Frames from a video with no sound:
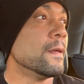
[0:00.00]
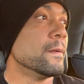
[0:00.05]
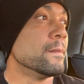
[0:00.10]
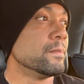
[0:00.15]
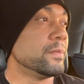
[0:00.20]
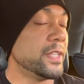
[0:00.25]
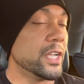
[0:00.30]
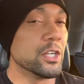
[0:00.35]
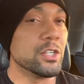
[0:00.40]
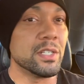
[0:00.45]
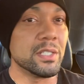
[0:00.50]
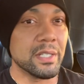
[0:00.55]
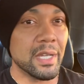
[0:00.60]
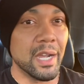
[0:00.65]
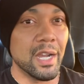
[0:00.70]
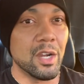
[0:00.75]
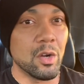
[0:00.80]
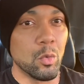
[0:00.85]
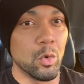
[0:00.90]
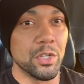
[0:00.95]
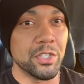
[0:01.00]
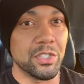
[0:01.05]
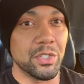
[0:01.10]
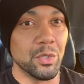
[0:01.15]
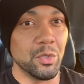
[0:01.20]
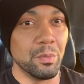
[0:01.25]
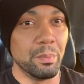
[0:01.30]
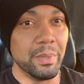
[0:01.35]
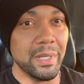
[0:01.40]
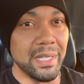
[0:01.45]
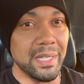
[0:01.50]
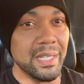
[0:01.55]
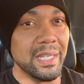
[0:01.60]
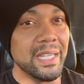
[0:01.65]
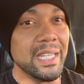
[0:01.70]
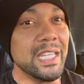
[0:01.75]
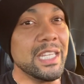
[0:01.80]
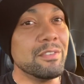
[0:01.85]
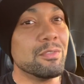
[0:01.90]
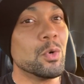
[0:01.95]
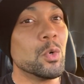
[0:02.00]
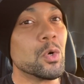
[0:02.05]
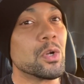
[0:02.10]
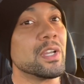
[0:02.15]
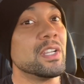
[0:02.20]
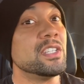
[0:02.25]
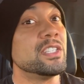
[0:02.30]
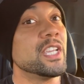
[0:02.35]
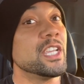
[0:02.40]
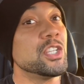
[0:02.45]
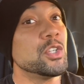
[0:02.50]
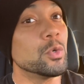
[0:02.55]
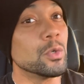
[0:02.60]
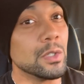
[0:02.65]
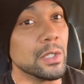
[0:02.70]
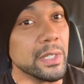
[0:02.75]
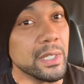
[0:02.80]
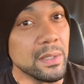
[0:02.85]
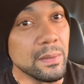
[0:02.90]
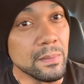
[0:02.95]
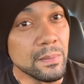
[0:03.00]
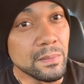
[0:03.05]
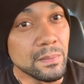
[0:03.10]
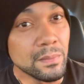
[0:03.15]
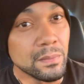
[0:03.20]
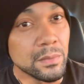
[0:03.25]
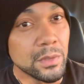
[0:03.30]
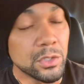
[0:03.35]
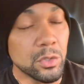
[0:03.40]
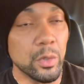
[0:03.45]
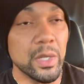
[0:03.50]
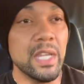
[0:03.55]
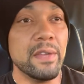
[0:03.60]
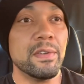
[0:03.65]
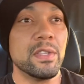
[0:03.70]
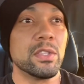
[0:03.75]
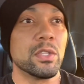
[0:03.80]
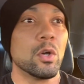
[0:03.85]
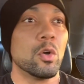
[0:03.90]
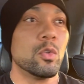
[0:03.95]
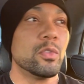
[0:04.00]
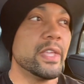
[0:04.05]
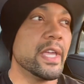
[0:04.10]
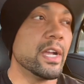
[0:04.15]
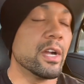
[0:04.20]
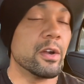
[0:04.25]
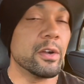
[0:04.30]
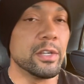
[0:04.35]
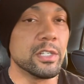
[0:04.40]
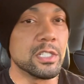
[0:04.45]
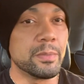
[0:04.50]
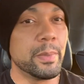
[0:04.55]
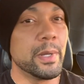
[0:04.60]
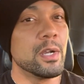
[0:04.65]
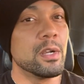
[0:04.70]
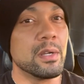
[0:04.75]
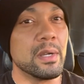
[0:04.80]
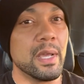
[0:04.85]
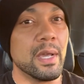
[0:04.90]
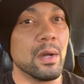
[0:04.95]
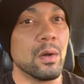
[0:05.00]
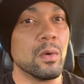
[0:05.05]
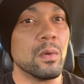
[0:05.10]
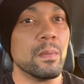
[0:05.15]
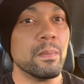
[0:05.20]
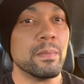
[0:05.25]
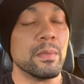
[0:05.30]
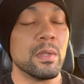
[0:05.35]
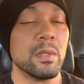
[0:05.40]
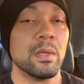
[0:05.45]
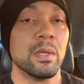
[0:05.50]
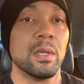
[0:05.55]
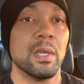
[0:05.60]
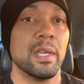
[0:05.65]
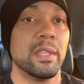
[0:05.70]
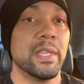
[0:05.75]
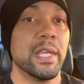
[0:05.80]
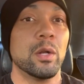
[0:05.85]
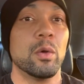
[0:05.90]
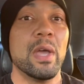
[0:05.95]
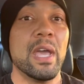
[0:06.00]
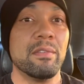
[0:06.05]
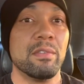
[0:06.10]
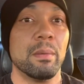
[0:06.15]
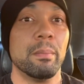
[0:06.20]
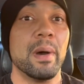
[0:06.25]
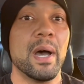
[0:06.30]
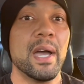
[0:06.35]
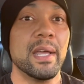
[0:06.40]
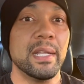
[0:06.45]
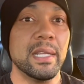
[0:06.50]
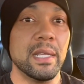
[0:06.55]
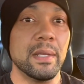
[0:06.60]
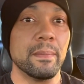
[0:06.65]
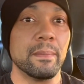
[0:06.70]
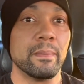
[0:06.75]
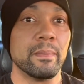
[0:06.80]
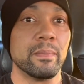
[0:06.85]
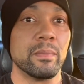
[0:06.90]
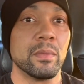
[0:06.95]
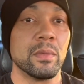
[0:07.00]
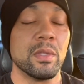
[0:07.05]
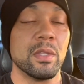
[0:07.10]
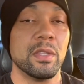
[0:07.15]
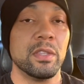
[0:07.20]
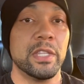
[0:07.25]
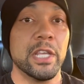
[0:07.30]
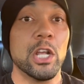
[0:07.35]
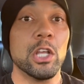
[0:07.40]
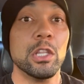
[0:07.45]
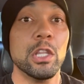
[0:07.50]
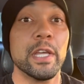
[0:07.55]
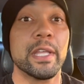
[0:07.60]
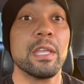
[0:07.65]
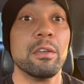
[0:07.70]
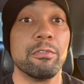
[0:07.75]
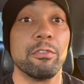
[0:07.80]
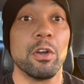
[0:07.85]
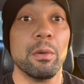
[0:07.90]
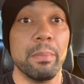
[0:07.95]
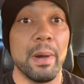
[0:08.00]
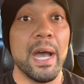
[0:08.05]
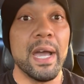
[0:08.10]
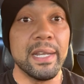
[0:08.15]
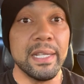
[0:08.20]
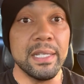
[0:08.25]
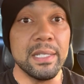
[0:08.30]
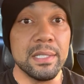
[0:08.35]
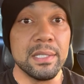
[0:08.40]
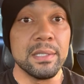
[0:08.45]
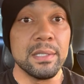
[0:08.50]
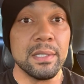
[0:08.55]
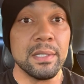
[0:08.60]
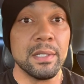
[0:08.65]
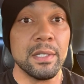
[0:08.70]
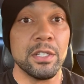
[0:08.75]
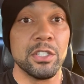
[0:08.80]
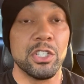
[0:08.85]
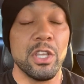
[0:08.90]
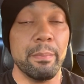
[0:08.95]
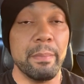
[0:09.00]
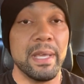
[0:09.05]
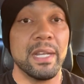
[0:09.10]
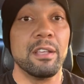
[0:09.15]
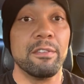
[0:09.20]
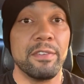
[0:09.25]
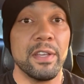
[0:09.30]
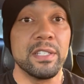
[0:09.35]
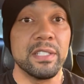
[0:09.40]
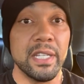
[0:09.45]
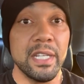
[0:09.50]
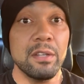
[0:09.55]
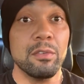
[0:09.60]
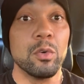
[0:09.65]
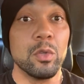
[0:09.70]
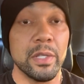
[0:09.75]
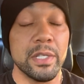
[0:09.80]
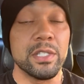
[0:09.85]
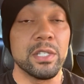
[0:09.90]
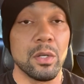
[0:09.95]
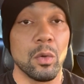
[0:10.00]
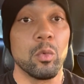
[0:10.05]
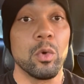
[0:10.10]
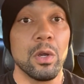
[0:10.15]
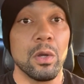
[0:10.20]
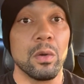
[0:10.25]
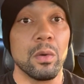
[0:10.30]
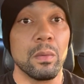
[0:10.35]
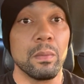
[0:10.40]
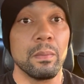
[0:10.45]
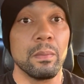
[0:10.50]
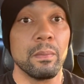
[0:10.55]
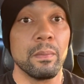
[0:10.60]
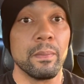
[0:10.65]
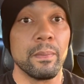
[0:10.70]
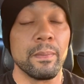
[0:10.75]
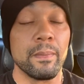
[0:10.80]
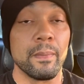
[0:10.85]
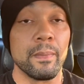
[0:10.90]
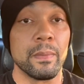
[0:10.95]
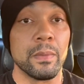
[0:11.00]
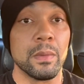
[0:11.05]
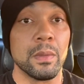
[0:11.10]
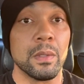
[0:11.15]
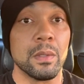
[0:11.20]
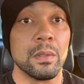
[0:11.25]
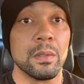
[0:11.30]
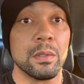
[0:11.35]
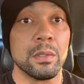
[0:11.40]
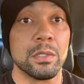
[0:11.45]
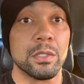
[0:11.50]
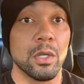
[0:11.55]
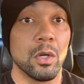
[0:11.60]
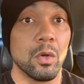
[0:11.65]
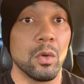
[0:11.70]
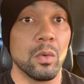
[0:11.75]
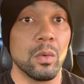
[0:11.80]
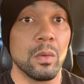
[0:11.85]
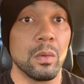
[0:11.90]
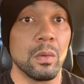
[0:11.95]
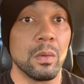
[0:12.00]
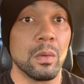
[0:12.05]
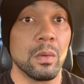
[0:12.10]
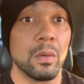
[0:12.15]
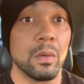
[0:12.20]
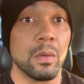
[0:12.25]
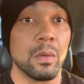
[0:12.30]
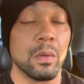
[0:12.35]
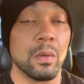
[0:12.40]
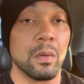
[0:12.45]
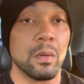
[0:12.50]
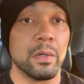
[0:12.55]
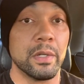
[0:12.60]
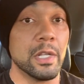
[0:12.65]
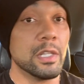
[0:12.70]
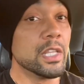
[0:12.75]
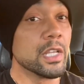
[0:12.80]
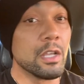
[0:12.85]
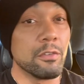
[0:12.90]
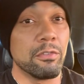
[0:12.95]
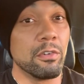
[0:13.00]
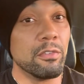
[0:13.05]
their desire was to be evil continually so even though they are a spirit now and they don't have a body, they're looking for bodies to manifest evil into the world. So they're looking for